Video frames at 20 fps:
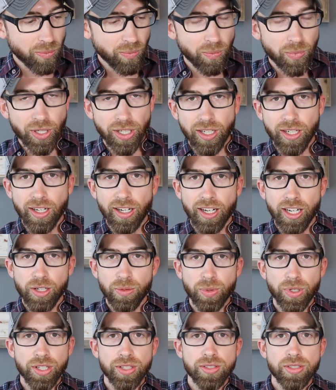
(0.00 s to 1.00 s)
But I
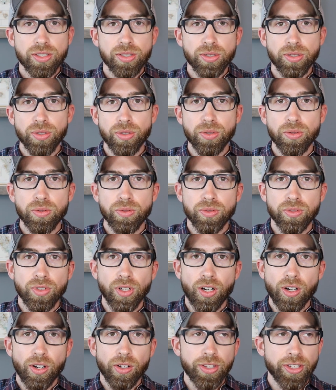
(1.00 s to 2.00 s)
went to
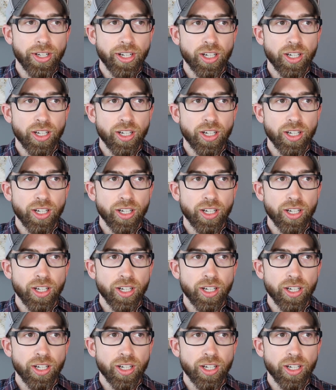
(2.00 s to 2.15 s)
all the